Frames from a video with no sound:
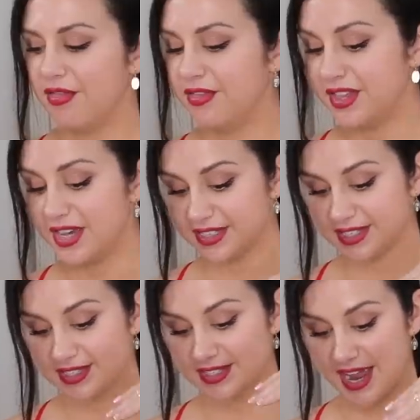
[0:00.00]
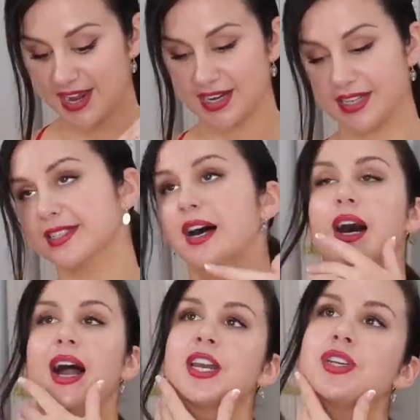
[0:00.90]
This set is, uh,
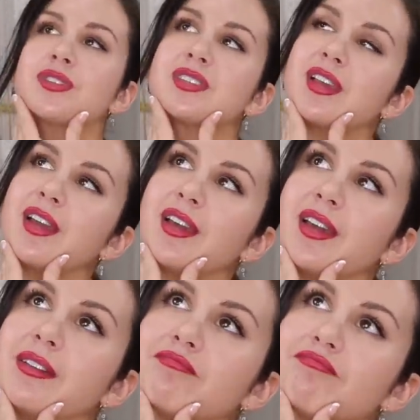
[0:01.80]
how do you say?